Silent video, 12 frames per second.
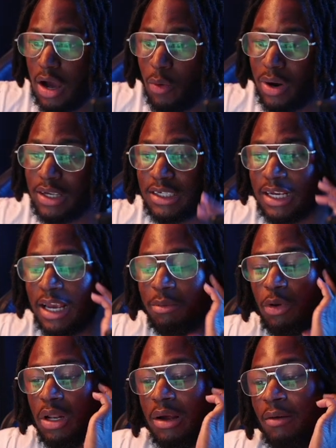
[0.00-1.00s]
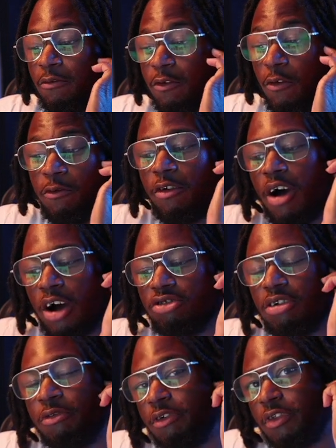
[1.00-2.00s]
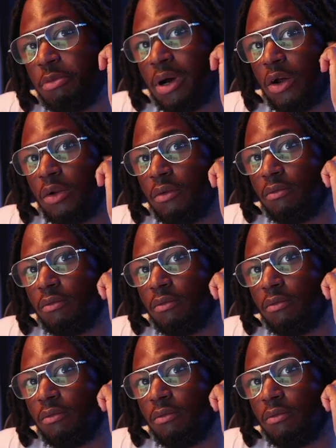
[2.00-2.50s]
And when I say emulate for £150.